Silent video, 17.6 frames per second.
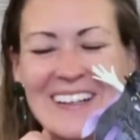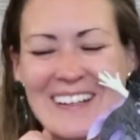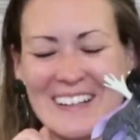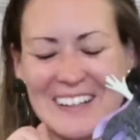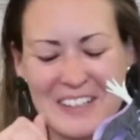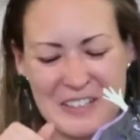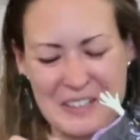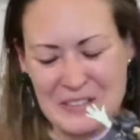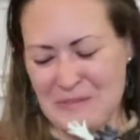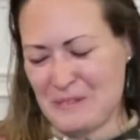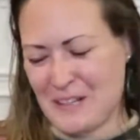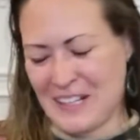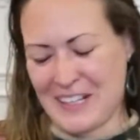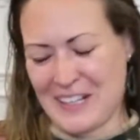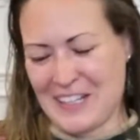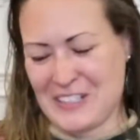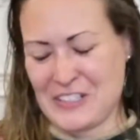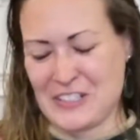Oh my
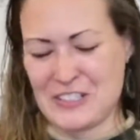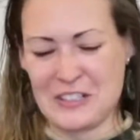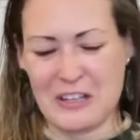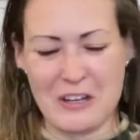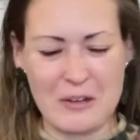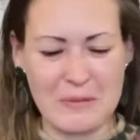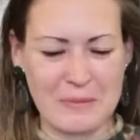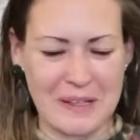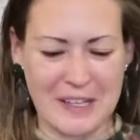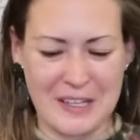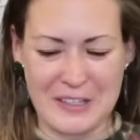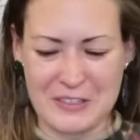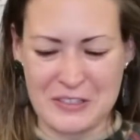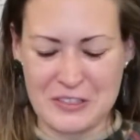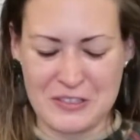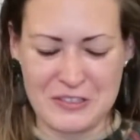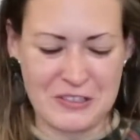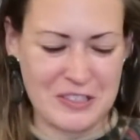gosh, oh my
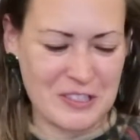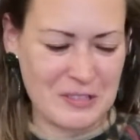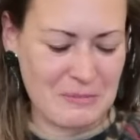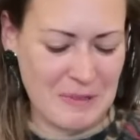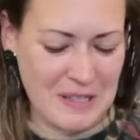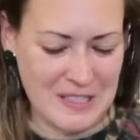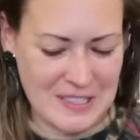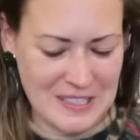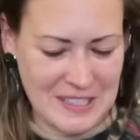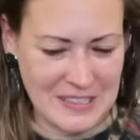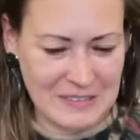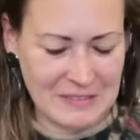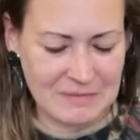gosh, she's amazing.